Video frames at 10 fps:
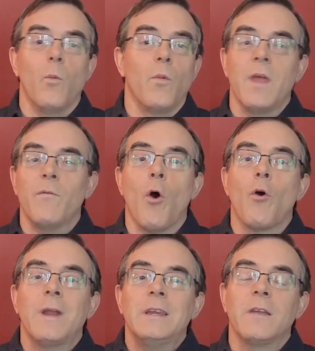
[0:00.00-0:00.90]
They've
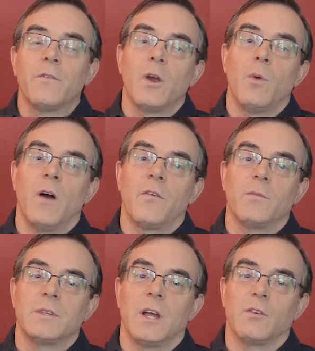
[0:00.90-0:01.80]
already done very well for
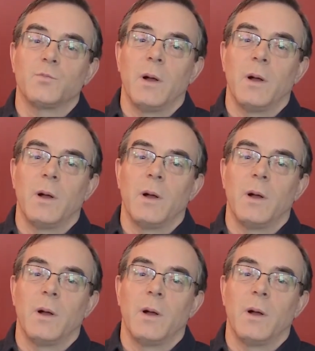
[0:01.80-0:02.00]
themselves.